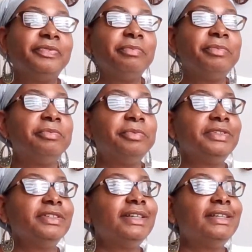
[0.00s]
for people
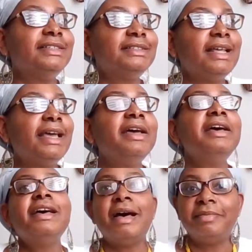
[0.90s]
to eat snake.
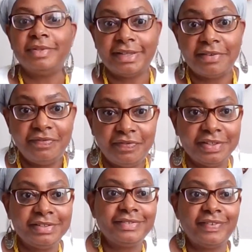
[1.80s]
I'm going to say
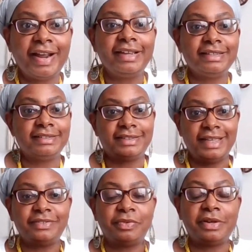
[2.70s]
fish, right? Because
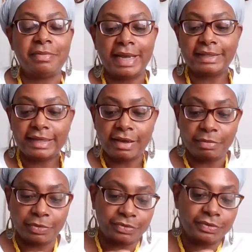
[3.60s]
that's one of my
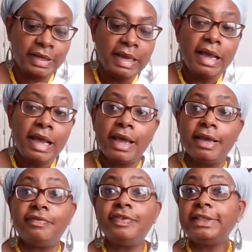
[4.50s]
taboos.
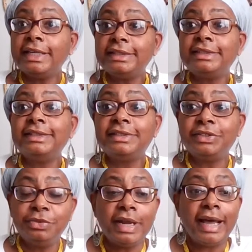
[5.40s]
If it says
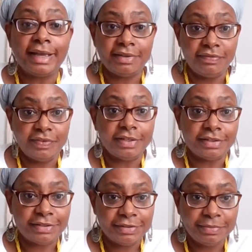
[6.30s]
to not eat
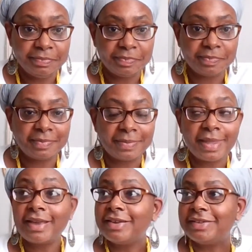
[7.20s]
fish,
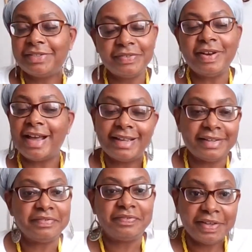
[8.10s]
do not
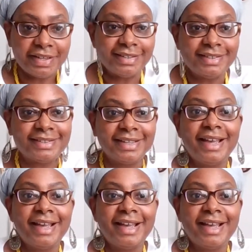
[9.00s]
eat fish.